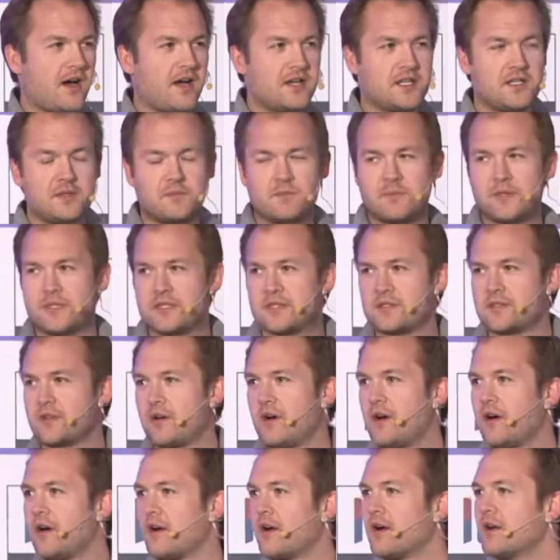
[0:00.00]
and
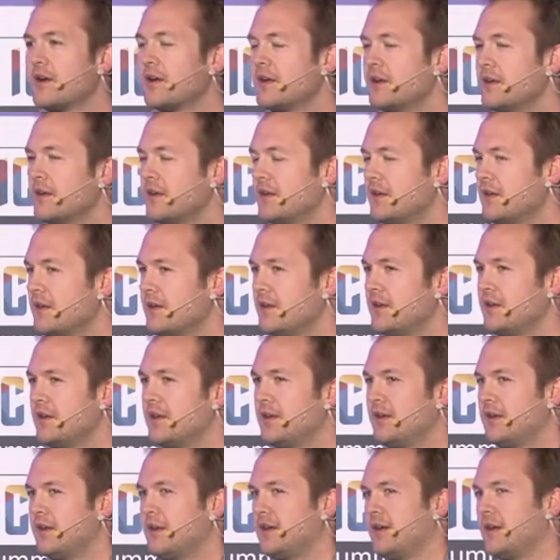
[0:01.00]
bizarre
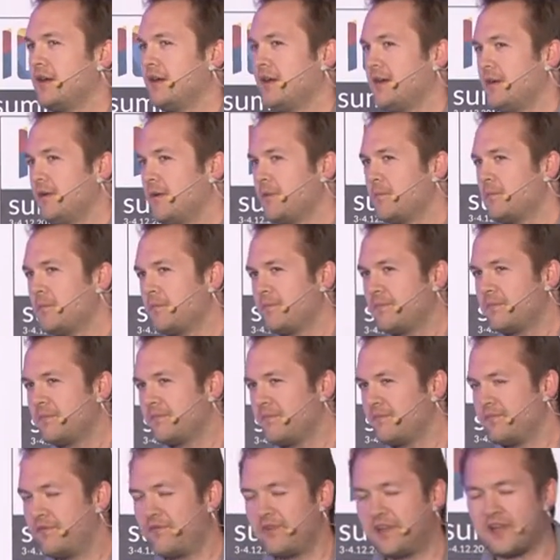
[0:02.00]
uh,
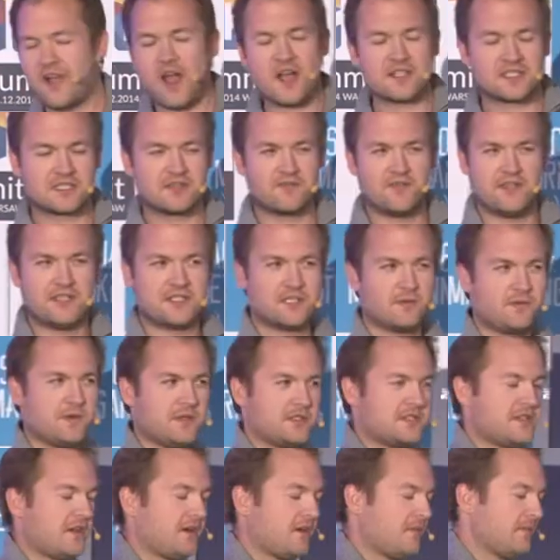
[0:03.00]
philosophy to,
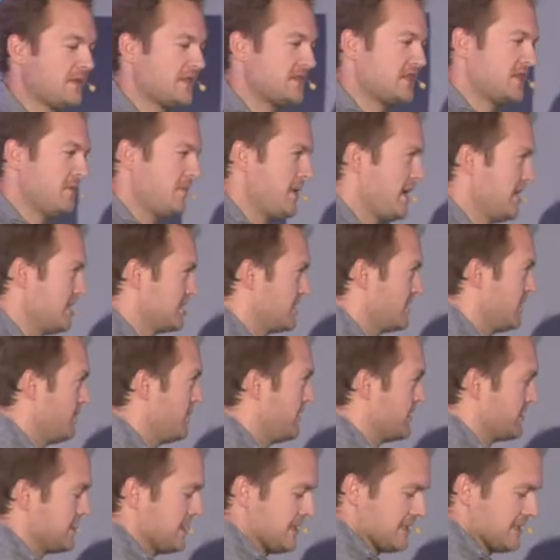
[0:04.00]
on which to base your business.